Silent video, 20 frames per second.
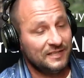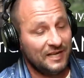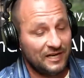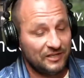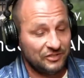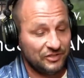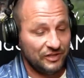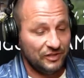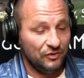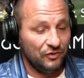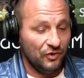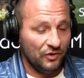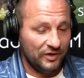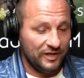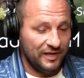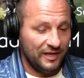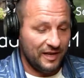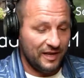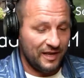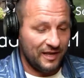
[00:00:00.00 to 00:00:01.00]
is actually
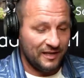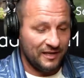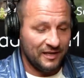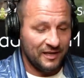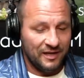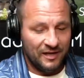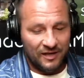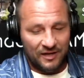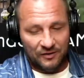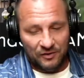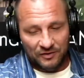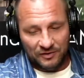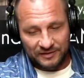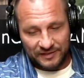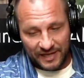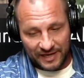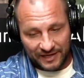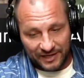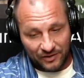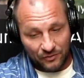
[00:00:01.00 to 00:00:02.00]
looking at
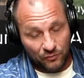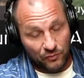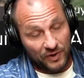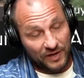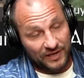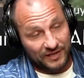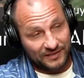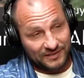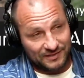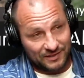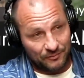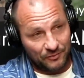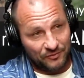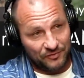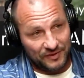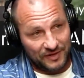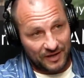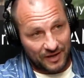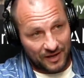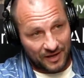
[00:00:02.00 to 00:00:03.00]
taking away some
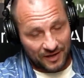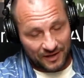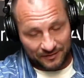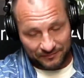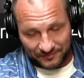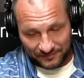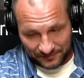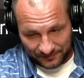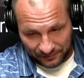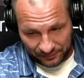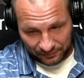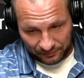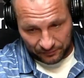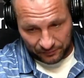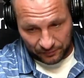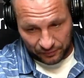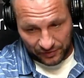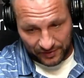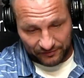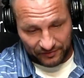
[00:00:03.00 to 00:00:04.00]
of the uh,
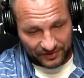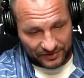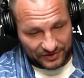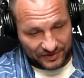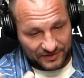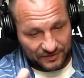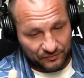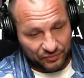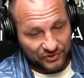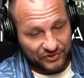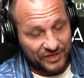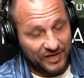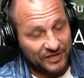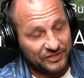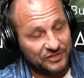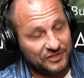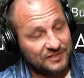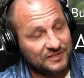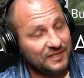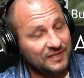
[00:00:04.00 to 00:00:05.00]
privileges and
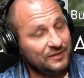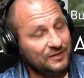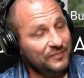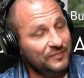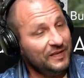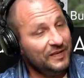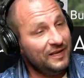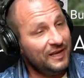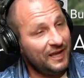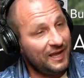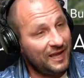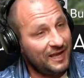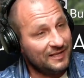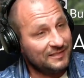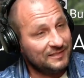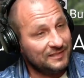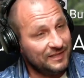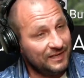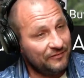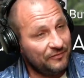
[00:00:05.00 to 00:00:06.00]
protections that the media
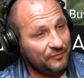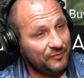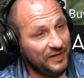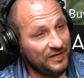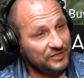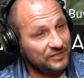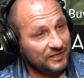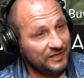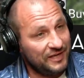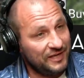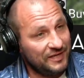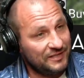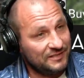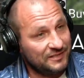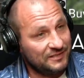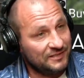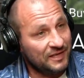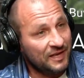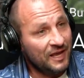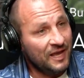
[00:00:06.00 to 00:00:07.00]
has in defamation
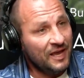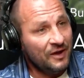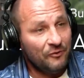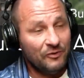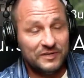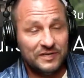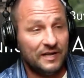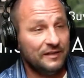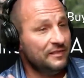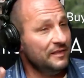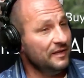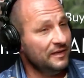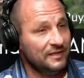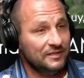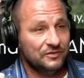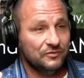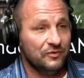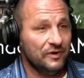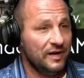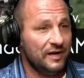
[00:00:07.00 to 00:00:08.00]
cases. Good. Which I think
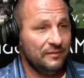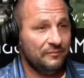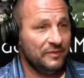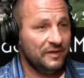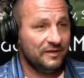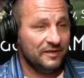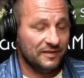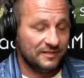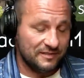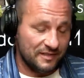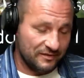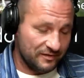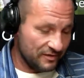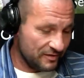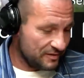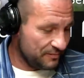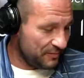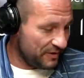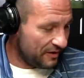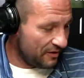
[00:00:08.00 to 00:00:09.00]
is great because
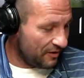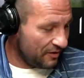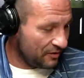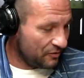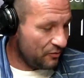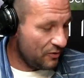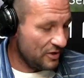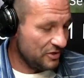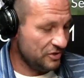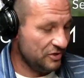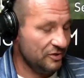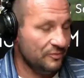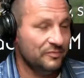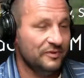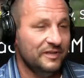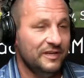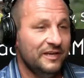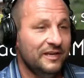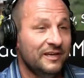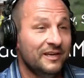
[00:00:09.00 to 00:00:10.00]
there's been
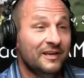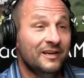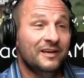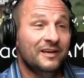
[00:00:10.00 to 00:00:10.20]
unquestionably